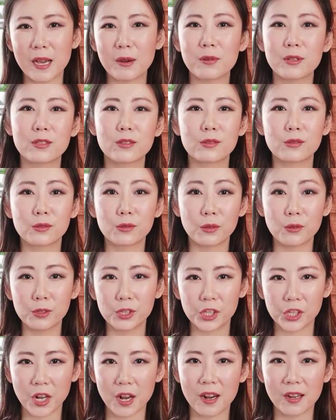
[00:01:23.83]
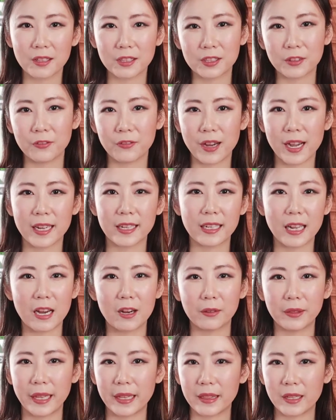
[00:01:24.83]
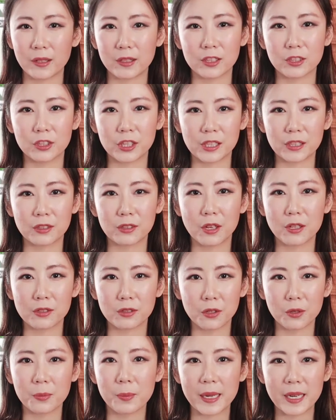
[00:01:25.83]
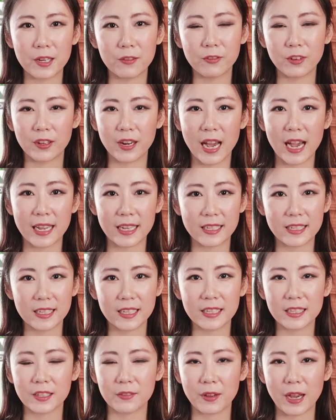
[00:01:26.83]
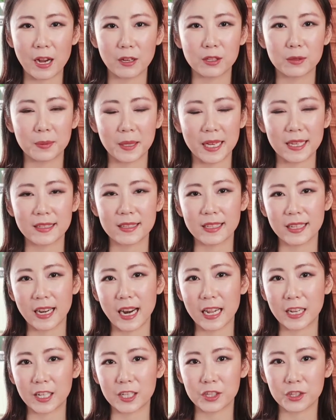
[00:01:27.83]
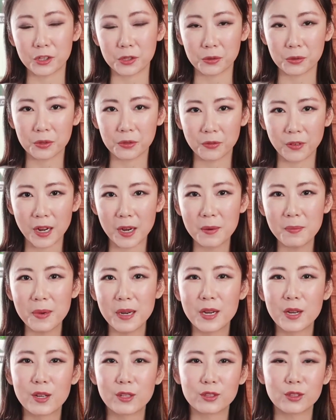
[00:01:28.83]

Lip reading: I was so shocked to find out that there's just so many varieties of houseplants that I could choose from.